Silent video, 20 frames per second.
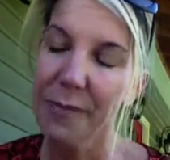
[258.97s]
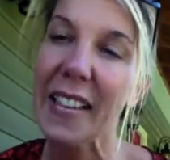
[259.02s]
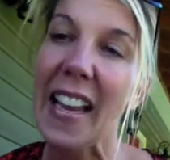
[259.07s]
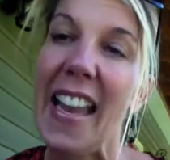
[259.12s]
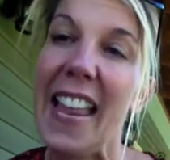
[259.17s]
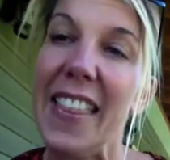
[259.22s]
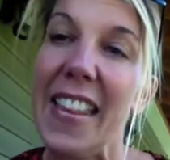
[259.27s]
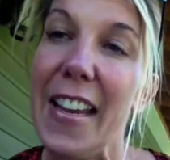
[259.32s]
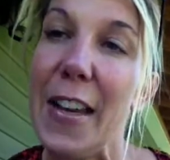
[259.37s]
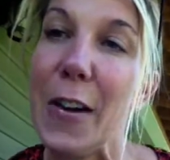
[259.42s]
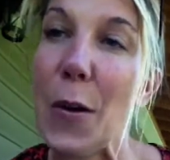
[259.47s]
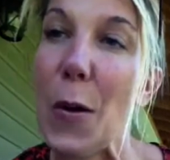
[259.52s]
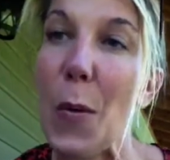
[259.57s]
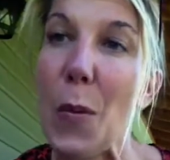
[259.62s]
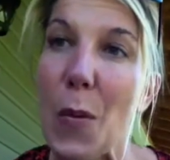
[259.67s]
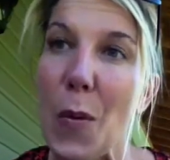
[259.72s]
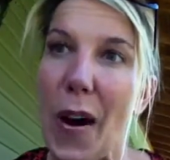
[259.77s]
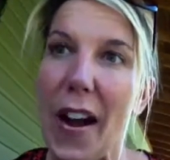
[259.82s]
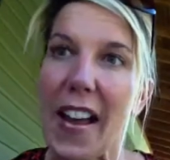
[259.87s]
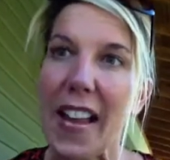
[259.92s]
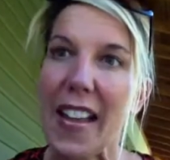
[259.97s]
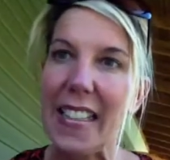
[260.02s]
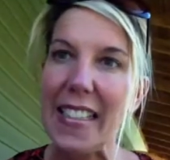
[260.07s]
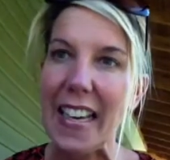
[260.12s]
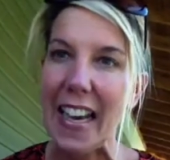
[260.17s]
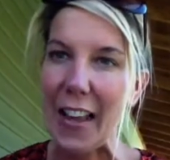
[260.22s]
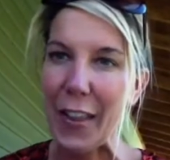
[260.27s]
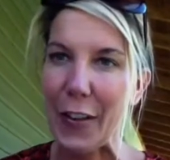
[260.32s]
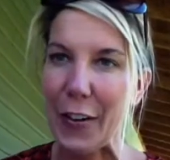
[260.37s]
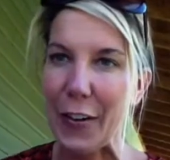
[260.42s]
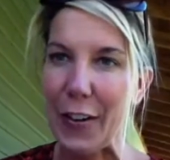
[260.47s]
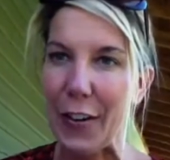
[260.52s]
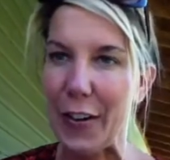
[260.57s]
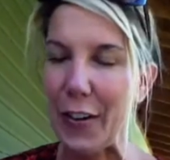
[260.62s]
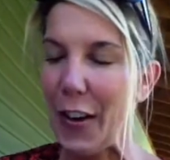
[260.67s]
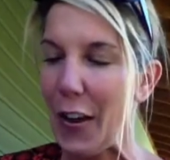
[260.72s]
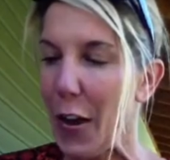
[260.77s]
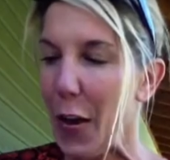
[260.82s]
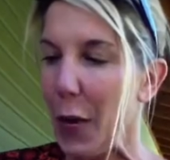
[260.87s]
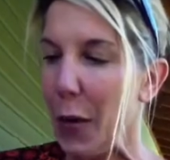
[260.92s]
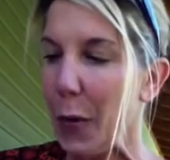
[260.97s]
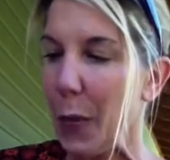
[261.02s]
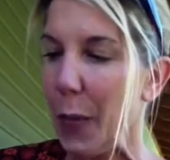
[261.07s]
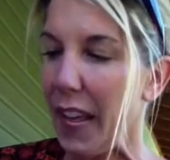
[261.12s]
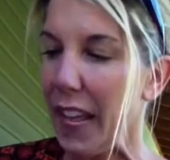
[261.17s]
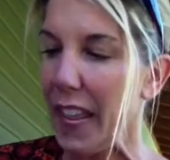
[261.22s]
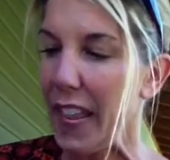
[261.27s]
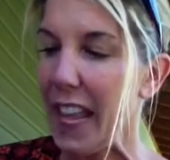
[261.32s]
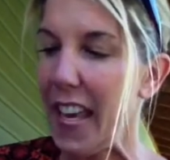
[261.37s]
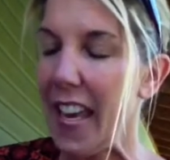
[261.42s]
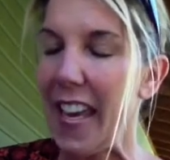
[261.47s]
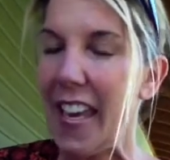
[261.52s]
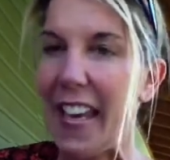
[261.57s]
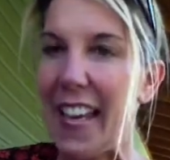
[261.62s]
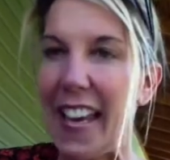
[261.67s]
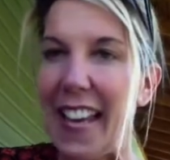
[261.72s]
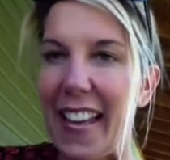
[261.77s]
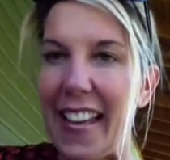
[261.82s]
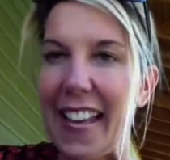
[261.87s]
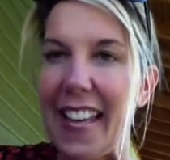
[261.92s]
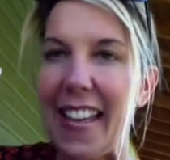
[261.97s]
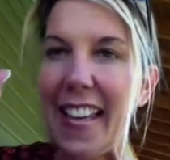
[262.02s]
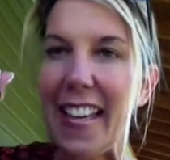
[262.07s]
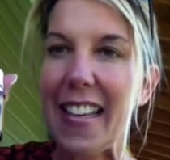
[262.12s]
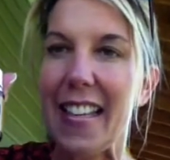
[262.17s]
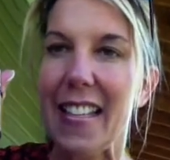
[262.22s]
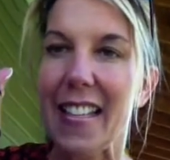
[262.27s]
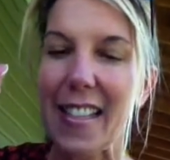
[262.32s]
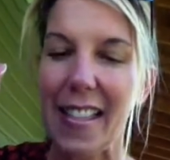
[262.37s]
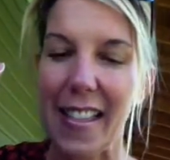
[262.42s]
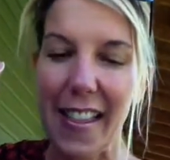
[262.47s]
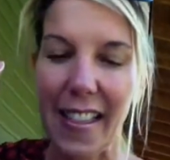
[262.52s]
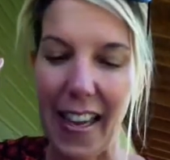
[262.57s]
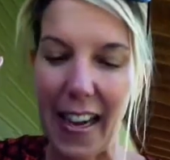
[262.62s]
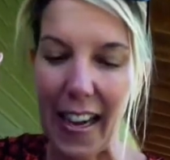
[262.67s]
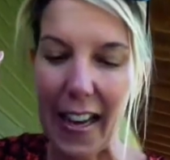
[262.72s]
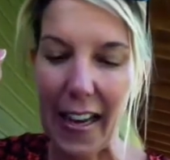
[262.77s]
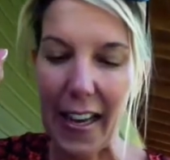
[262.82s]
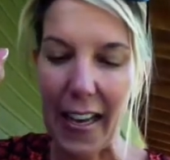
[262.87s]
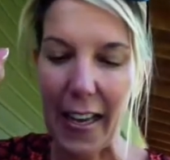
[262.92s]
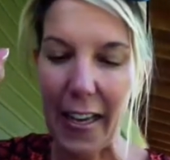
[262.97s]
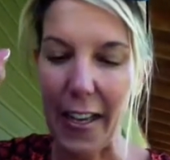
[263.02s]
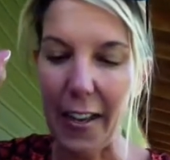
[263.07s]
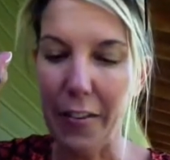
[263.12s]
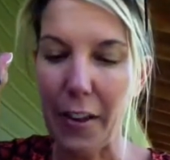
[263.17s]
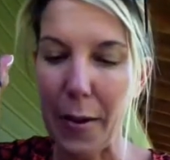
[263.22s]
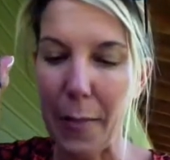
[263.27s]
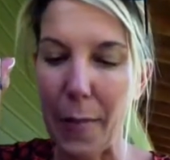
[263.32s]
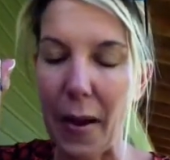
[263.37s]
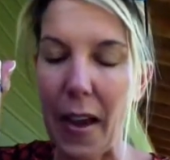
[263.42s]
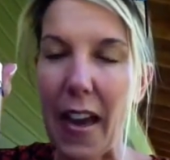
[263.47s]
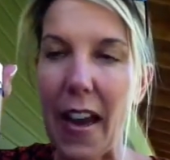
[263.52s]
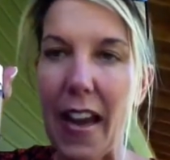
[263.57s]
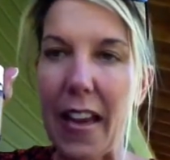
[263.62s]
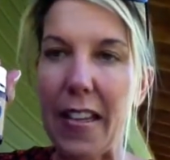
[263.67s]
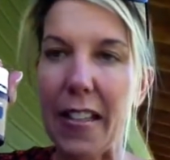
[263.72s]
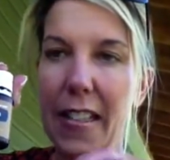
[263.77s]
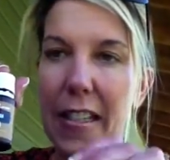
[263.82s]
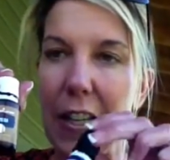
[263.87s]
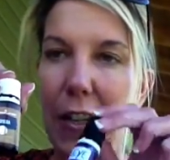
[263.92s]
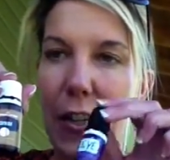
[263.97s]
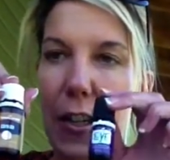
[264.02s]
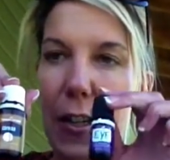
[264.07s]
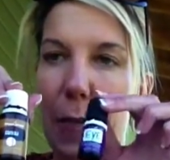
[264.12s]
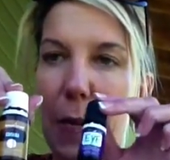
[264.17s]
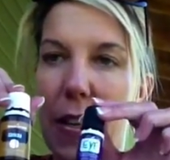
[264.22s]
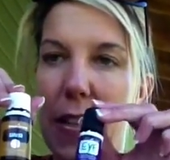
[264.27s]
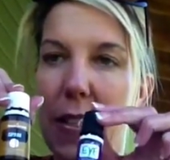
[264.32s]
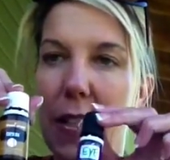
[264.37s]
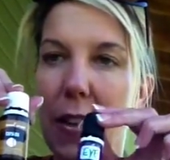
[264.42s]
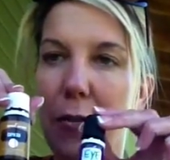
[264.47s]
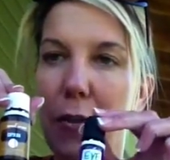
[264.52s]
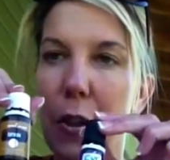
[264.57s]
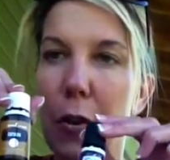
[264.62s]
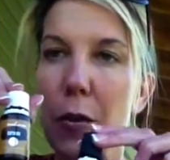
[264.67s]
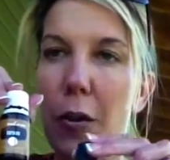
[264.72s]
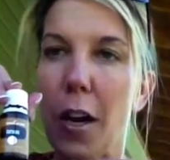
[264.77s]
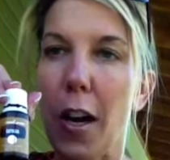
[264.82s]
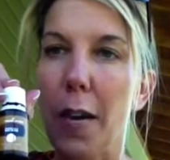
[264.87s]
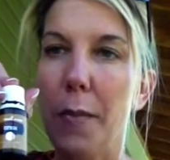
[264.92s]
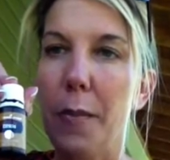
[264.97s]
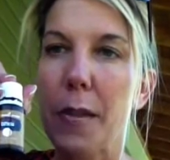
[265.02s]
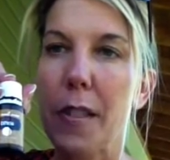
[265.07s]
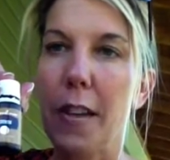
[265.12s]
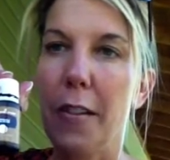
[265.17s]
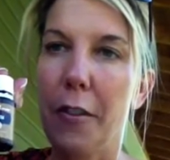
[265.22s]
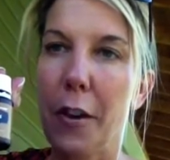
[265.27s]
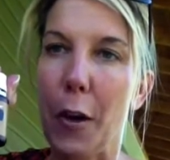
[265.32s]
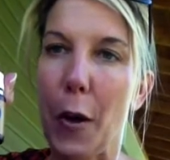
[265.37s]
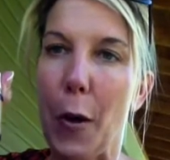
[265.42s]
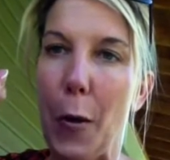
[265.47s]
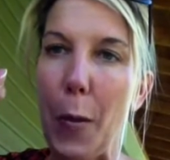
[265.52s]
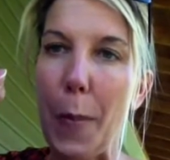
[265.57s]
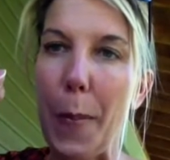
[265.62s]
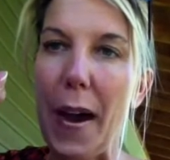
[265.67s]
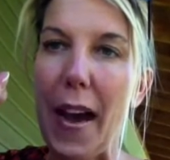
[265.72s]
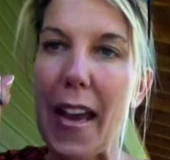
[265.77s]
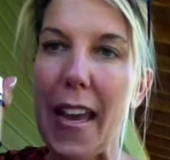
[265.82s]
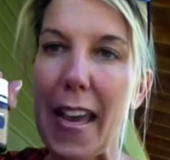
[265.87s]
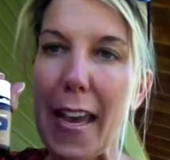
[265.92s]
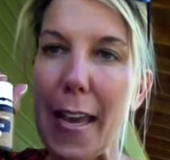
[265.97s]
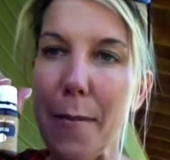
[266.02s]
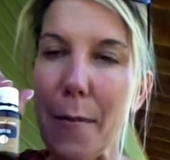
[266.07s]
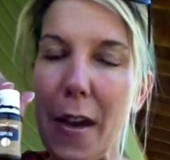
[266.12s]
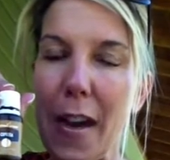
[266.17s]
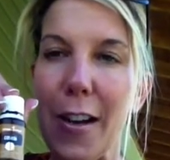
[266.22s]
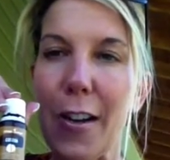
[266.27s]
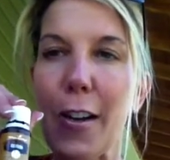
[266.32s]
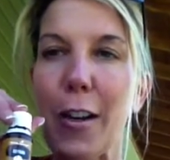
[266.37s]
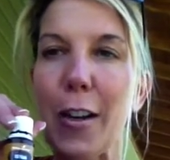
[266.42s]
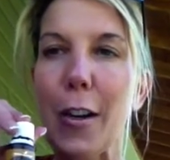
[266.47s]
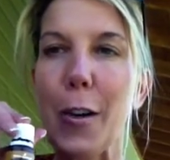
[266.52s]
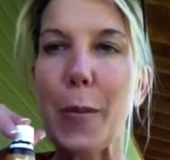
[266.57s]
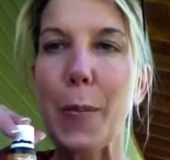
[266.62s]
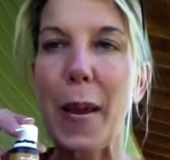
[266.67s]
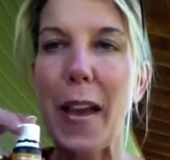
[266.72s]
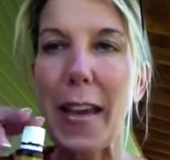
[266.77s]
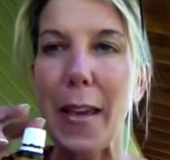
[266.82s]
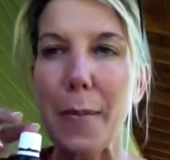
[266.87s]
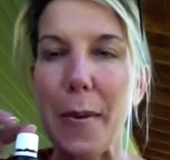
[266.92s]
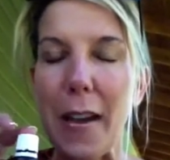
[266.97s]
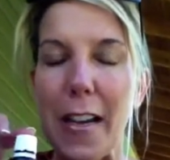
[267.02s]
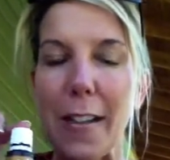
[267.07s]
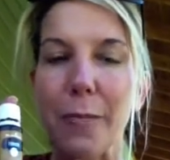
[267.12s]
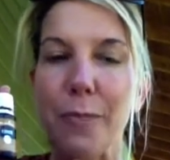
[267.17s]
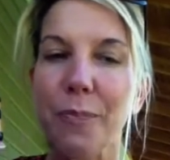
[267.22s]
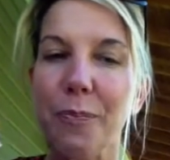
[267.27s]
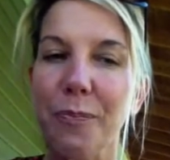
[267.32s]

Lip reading: And then one other quick thing is that I love in my eye serum is a few drops of copaiba.